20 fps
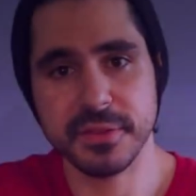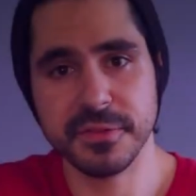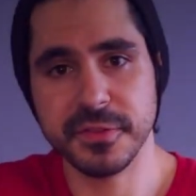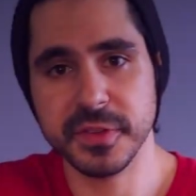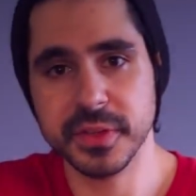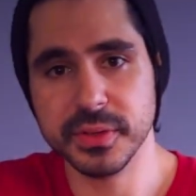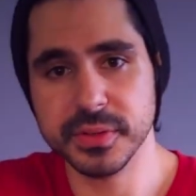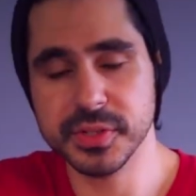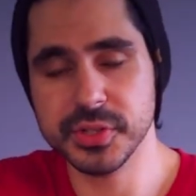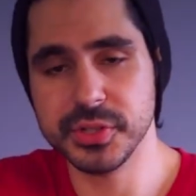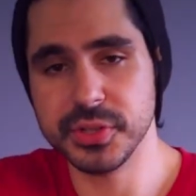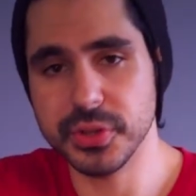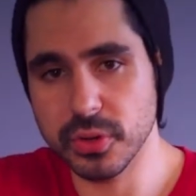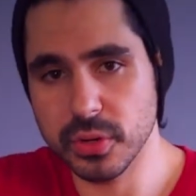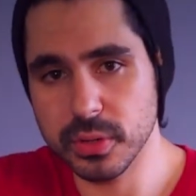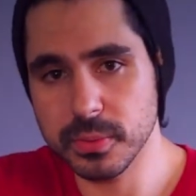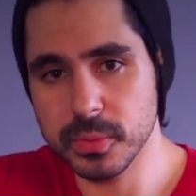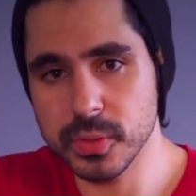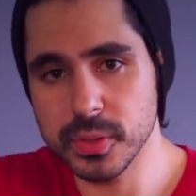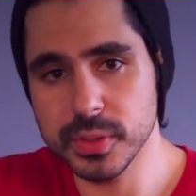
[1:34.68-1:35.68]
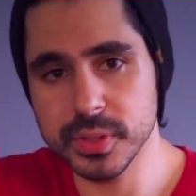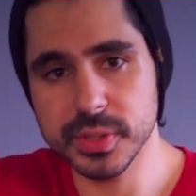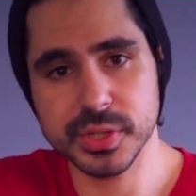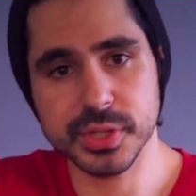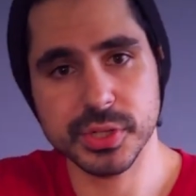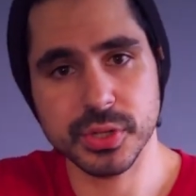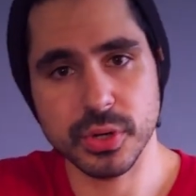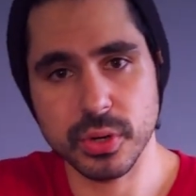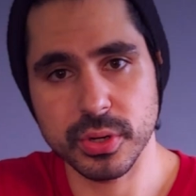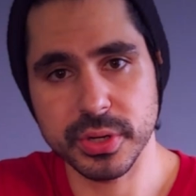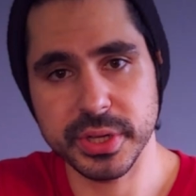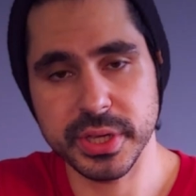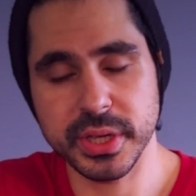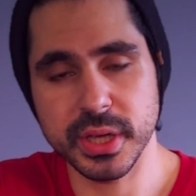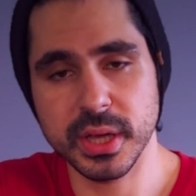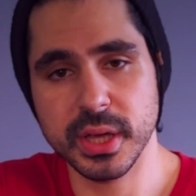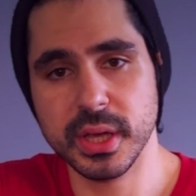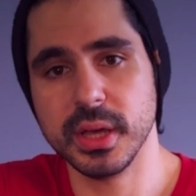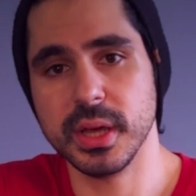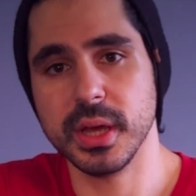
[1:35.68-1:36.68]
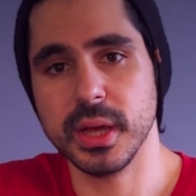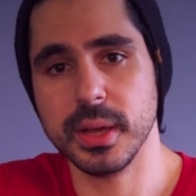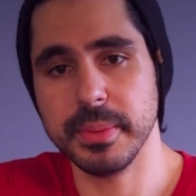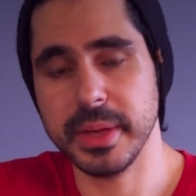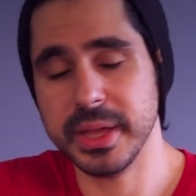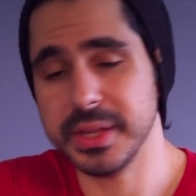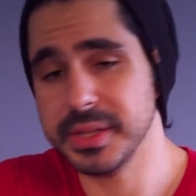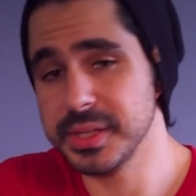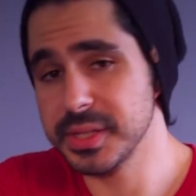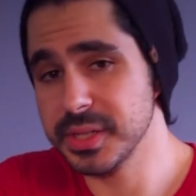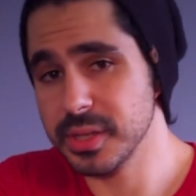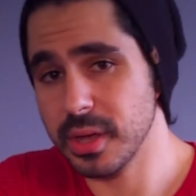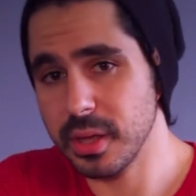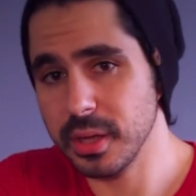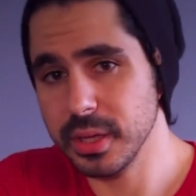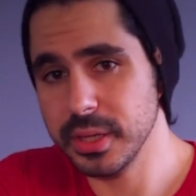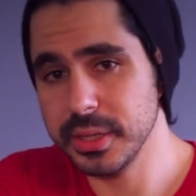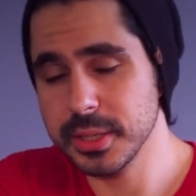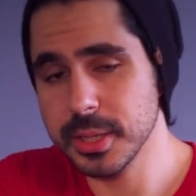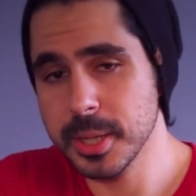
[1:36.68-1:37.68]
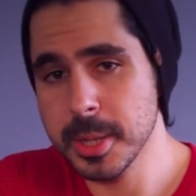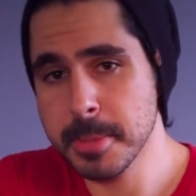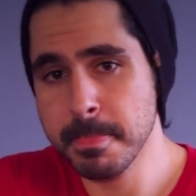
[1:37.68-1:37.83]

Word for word: feels durable, sturdy, um, and solid